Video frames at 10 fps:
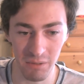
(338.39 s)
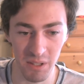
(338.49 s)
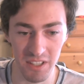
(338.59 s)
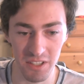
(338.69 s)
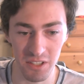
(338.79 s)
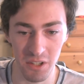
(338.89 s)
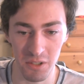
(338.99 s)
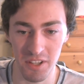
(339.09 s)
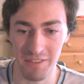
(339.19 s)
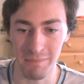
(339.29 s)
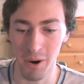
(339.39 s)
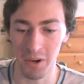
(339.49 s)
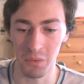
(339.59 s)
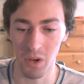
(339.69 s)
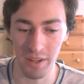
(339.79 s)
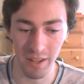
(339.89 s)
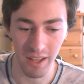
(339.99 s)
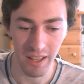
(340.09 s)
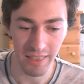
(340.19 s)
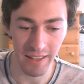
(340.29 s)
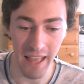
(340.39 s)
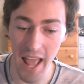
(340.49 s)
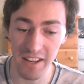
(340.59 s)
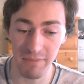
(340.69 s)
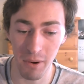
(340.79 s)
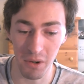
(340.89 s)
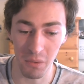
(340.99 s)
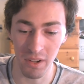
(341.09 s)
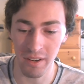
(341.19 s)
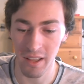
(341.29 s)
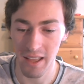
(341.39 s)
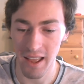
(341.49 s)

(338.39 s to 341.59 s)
where it just starts from part one, then the end of part one,